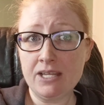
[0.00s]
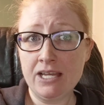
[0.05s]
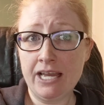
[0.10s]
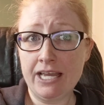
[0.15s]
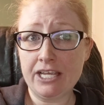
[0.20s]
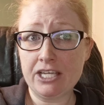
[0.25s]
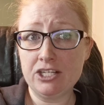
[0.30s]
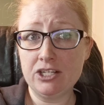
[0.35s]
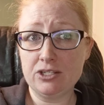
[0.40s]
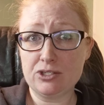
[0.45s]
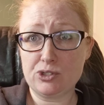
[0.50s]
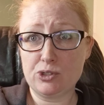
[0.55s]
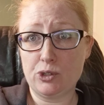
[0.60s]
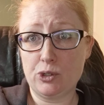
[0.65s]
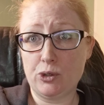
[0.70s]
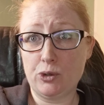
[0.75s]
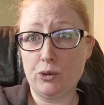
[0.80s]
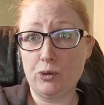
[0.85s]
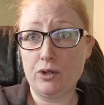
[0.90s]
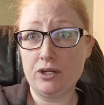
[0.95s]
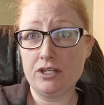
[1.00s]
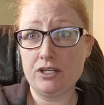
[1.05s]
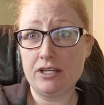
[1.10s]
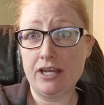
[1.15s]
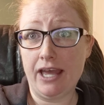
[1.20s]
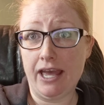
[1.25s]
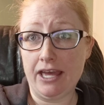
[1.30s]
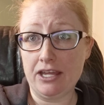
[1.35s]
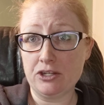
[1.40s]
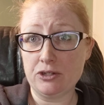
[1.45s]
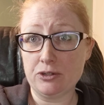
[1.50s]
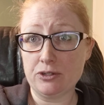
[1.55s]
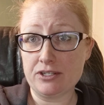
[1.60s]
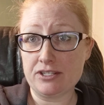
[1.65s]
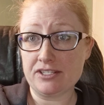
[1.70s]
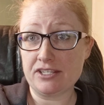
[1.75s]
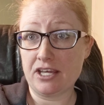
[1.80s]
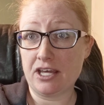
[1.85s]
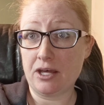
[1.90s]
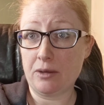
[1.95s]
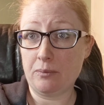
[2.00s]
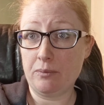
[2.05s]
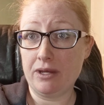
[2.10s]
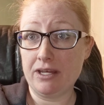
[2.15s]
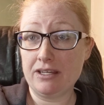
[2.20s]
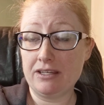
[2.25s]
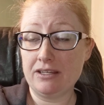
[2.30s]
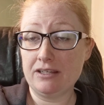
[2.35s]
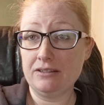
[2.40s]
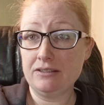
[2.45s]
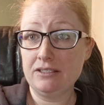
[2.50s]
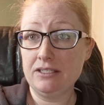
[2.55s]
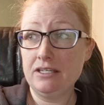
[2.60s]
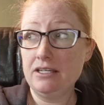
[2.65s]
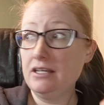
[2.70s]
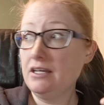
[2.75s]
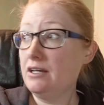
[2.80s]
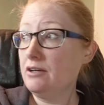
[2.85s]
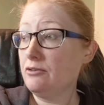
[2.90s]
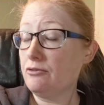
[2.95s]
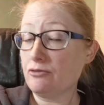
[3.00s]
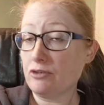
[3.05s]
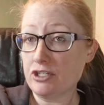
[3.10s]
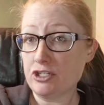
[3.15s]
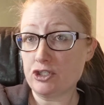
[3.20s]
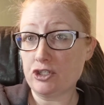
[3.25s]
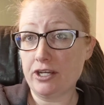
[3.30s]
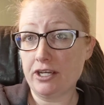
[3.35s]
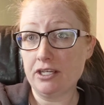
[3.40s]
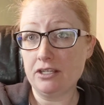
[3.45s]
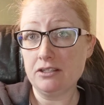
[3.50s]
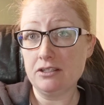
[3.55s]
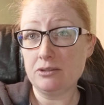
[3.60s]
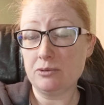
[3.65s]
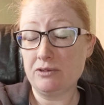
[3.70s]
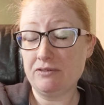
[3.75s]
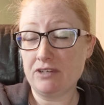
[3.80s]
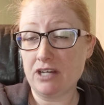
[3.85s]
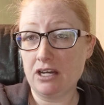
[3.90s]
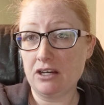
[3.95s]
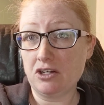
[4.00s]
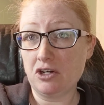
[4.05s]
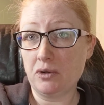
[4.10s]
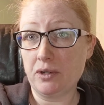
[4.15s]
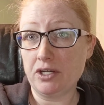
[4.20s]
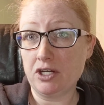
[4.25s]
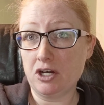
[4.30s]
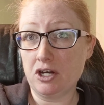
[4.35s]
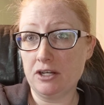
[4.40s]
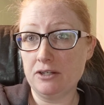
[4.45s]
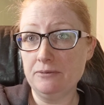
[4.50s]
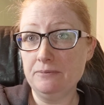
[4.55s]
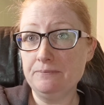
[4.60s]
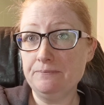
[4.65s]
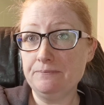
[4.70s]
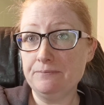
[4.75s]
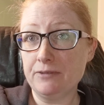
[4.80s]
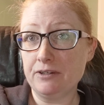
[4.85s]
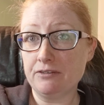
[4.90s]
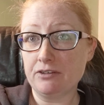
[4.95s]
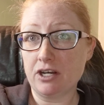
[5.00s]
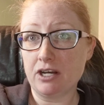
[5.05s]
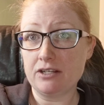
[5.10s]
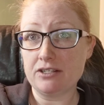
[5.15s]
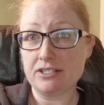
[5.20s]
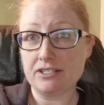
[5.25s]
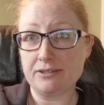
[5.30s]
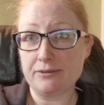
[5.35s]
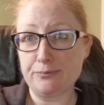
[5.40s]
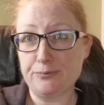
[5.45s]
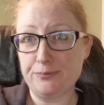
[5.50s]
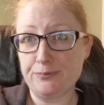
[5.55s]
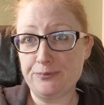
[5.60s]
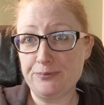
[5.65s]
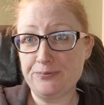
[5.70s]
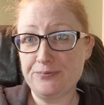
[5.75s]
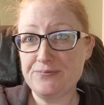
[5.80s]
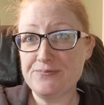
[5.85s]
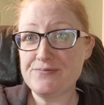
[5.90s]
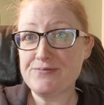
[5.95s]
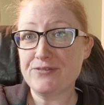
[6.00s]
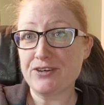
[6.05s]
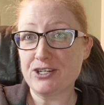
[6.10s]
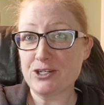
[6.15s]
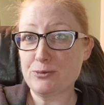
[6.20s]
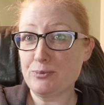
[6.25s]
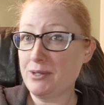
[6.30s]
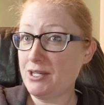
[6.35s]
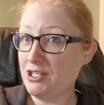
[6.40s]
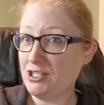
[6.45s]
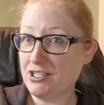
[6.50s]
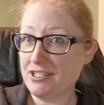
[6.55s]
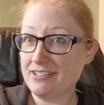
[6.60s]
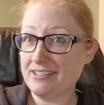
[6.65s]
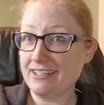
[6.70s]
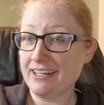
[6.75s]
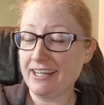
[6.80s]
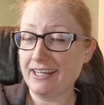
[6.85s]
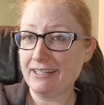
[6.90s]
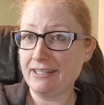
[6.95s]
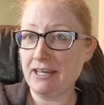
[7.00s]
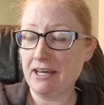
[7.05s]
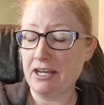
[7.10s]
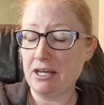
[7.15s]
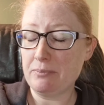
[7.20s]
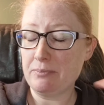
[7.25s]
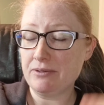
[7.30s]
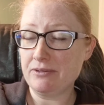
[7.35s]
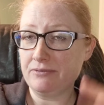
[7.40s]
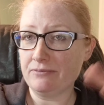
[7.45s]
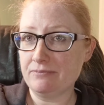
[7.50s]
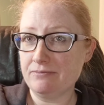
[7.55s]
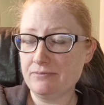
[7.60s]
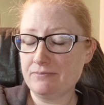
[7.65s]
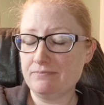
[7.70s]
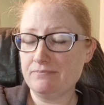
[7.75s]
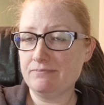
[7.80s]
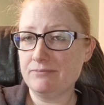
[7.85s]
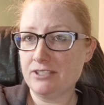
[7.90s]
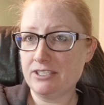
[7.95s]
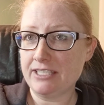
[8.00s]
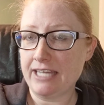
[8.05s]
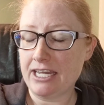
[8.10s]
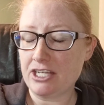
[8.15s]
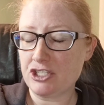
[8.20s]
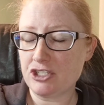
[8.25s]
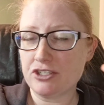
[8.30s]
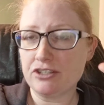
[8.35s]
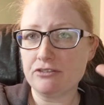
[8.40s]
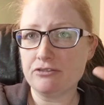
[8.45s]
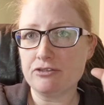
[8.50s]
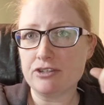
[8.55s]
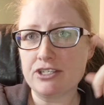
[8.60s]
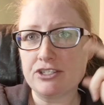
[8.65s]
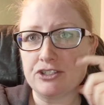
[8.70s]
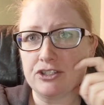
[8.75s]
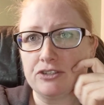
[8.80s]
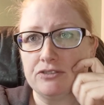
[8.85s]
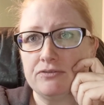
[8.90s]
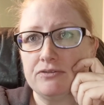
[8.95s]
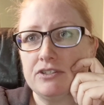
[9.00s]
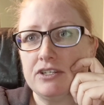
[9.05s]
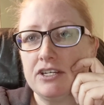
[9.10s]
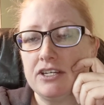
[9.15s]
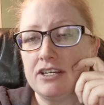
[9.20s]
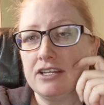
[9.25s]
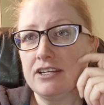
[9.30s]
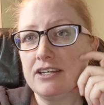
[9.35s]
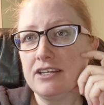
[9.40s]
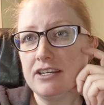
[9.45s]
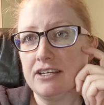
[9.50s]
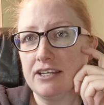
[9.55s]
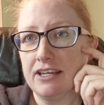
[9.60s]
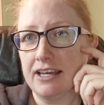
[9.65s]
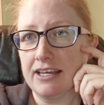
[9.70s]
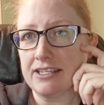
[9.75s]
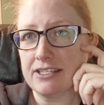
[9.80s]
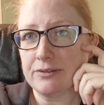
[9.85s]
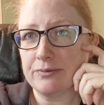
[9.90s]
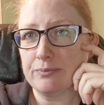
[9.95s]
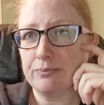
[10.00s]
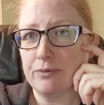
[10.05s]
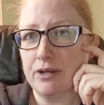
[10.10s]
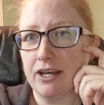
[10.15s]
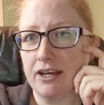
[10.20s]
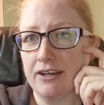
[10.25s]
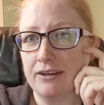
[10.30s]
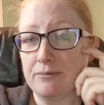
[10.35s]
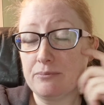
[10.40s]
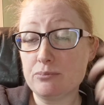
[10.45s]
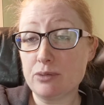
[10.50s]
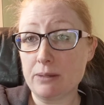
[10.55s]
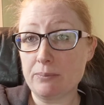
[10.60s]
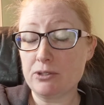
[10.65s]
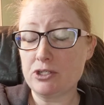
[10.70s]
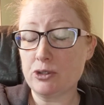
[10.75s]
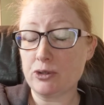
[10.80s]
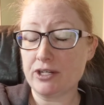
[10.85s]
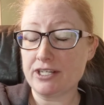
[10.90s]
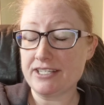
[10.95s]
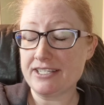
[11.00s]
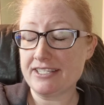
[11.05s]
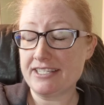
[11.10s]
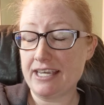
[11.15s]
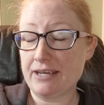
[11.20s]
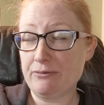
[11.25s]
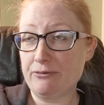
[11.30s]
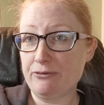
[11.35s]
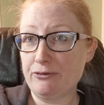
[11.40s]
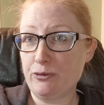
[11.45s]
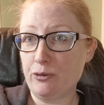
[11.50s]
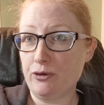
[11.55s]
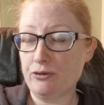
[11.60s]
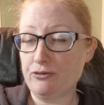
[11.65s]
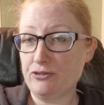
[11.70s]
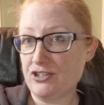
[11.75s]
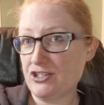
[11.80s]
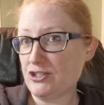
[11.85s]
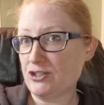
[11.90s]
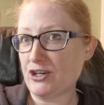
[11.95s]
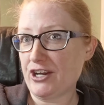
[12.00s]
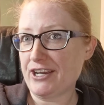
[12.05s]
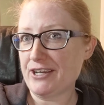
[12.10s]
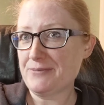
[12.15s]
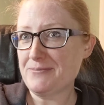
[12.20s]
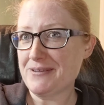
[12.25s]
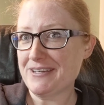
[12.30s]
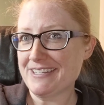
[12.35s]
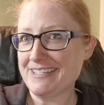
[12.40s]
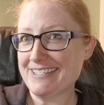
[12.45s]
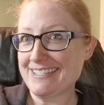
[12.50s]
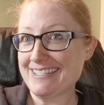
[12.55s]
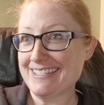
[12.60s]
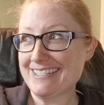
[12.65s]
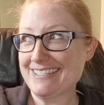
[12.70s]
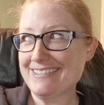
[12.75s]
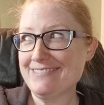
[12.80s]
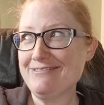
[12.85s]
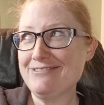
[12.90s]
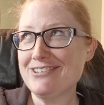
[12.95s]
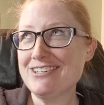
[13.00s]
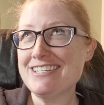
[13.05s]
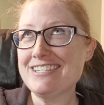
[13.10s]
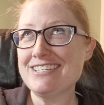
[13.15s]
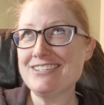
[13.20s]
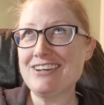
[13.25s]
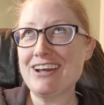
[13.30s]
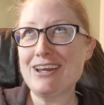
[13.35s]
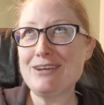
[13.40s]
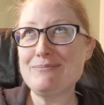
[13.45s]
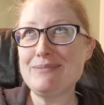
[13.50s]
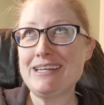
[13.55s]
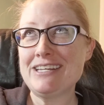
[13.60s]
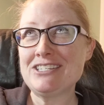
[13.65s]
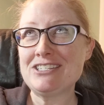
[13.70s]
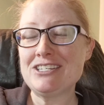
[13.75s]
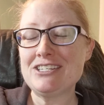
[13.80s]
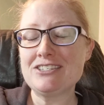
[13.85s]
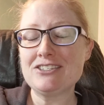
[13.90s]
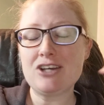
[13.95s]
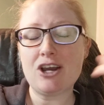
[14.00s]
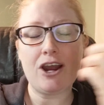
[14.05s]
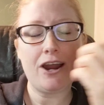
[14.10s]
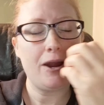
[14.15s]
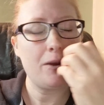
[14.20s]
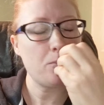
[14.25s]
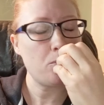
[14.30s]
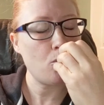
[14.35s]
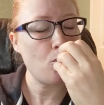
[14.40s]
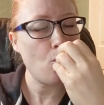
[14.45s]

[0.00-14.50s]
I can also handle some freeze drying we've got going on. I've got some fresh peaches that I had cut up and stashed in the freezer as a preparatory state for freeze drying because freeze dried peaches are